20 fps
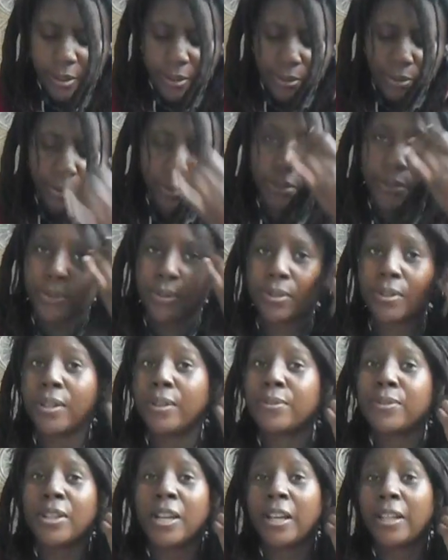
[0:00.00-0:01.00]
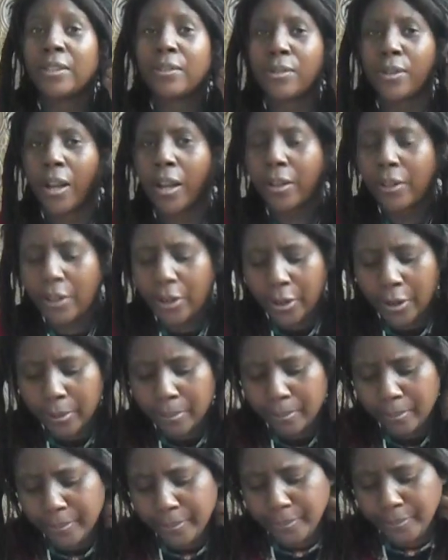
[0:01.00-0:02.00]
So just
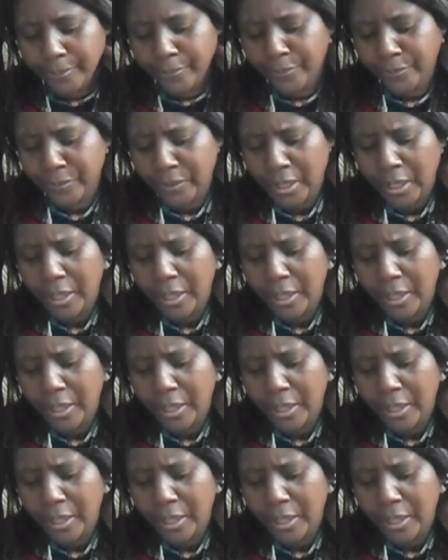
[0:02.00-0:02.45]
livescience.com.